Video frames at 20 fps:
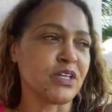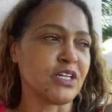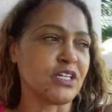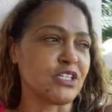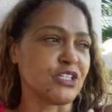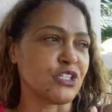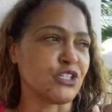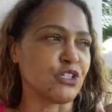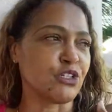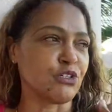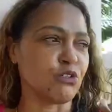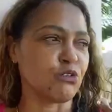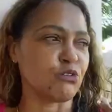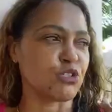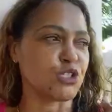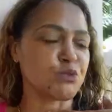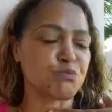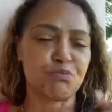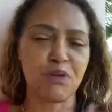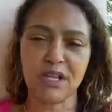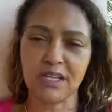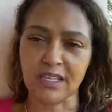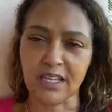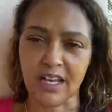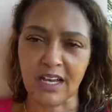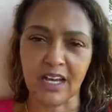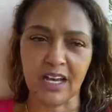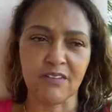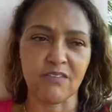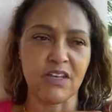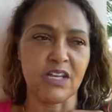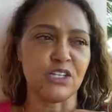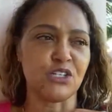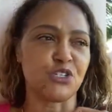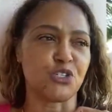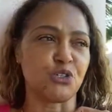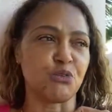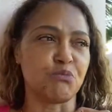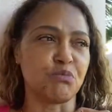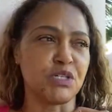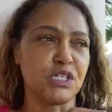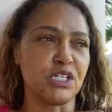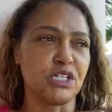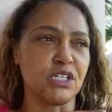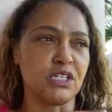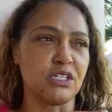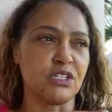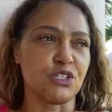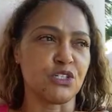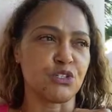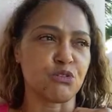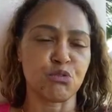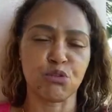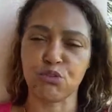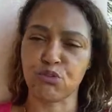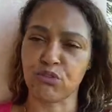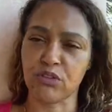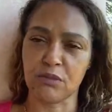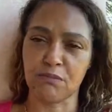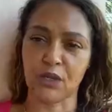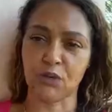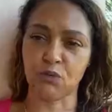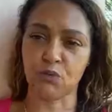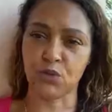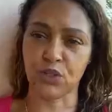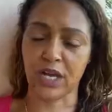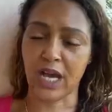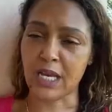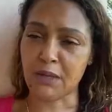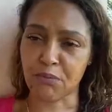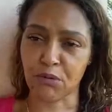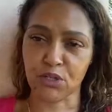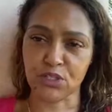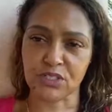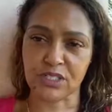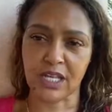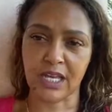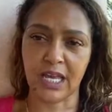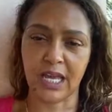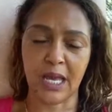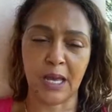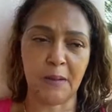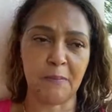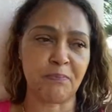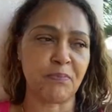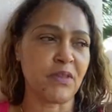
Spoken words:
to spread love and to be truthful about the kind of person I am,